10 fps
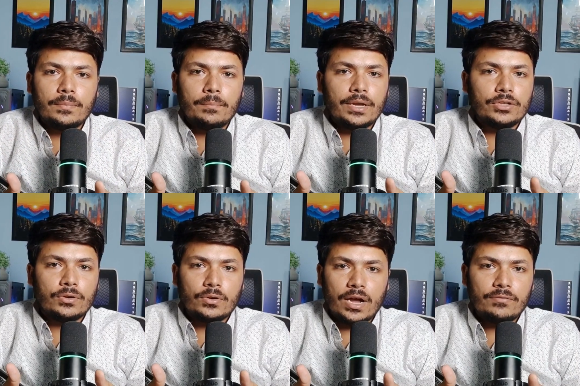Make sure
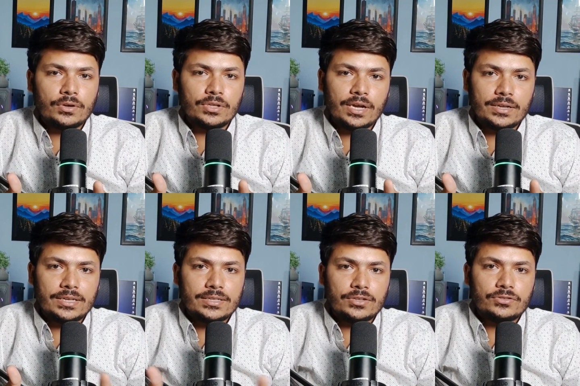you have your card
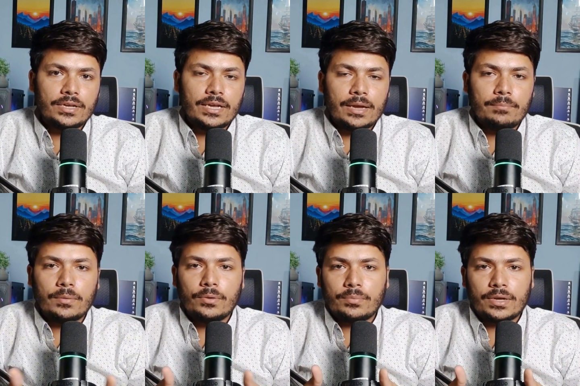details ready and be
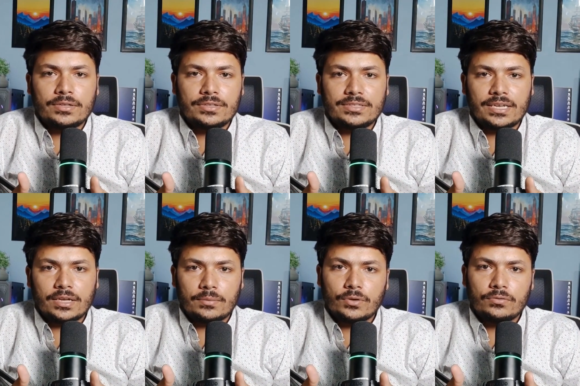prepared to set
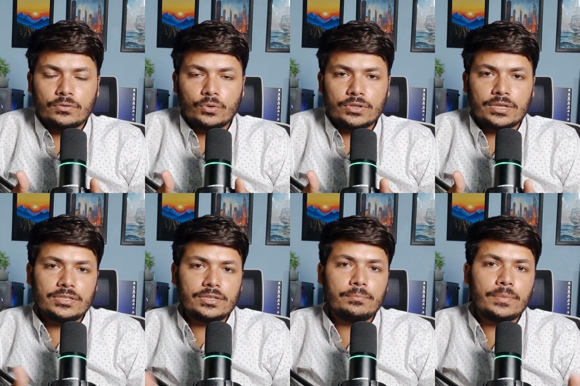up a 4-digit